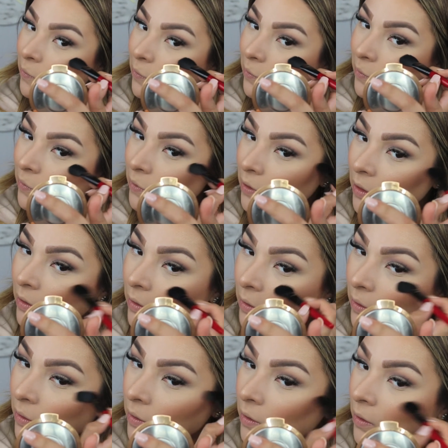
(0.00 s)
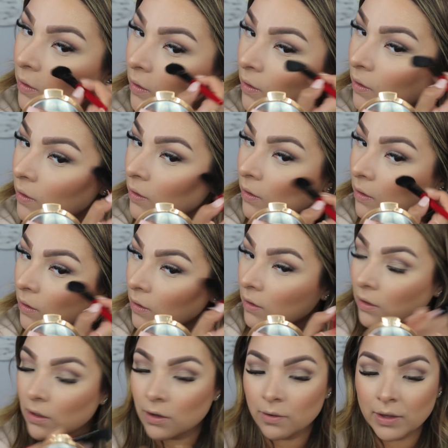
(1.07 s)
Let's see.
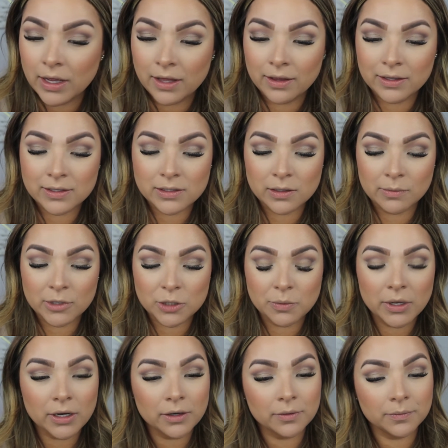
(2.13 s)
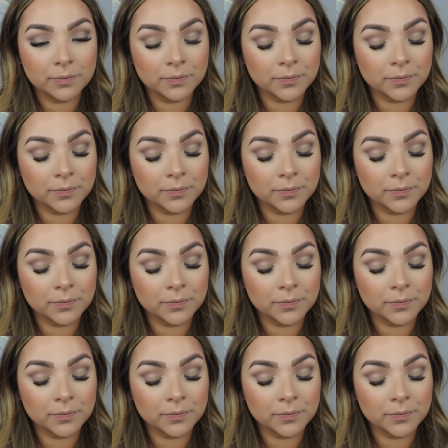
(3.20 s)
Oh yeah, that's so much better.